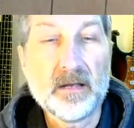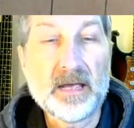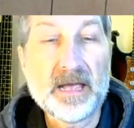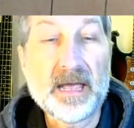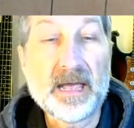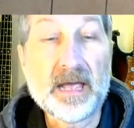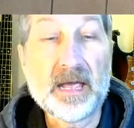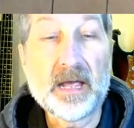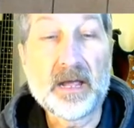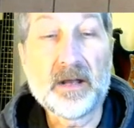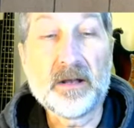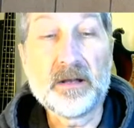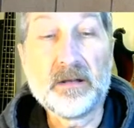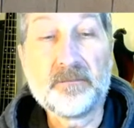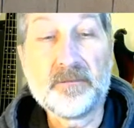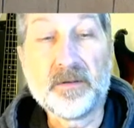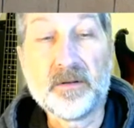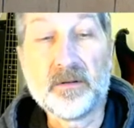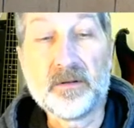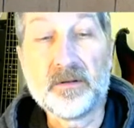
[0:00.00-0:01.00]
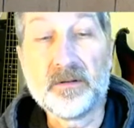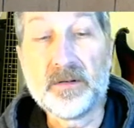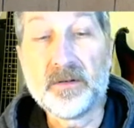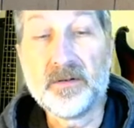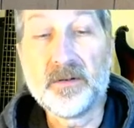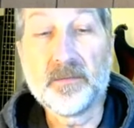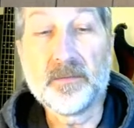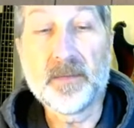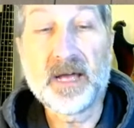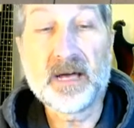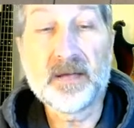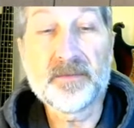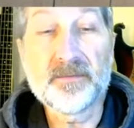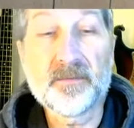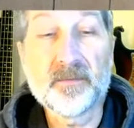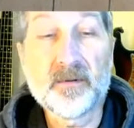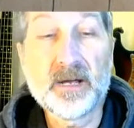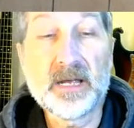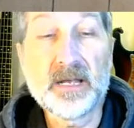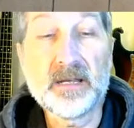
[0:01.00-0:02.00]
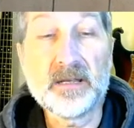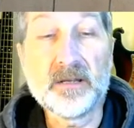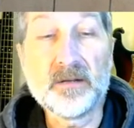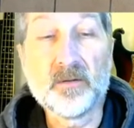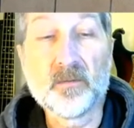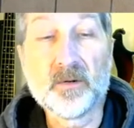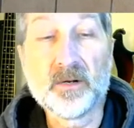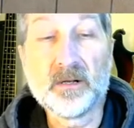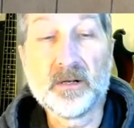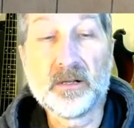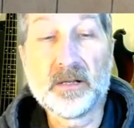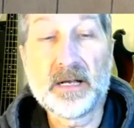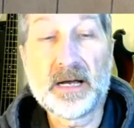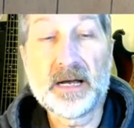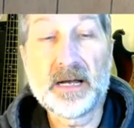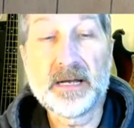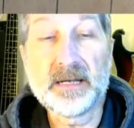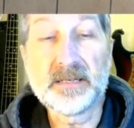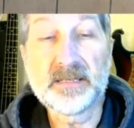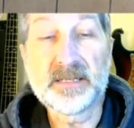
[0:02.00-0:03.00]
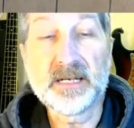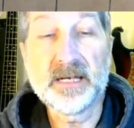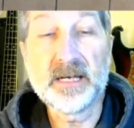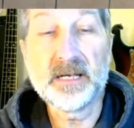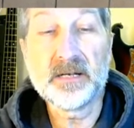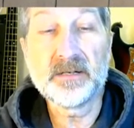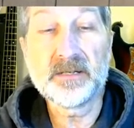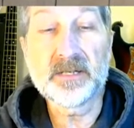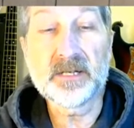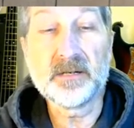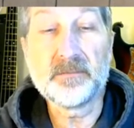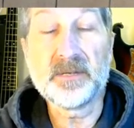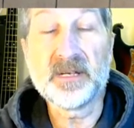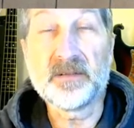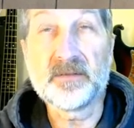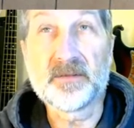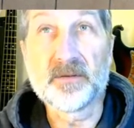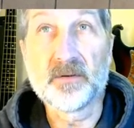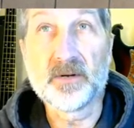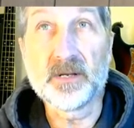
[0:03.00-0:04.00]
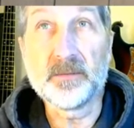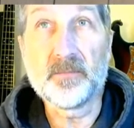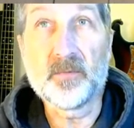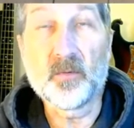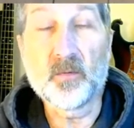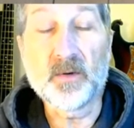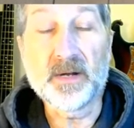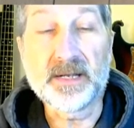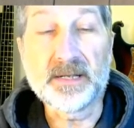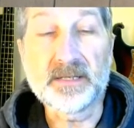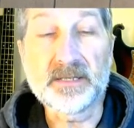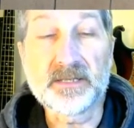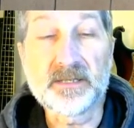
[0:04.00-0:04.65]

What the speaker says: And if you could do your math right, you realize 10 is going to be 30 points.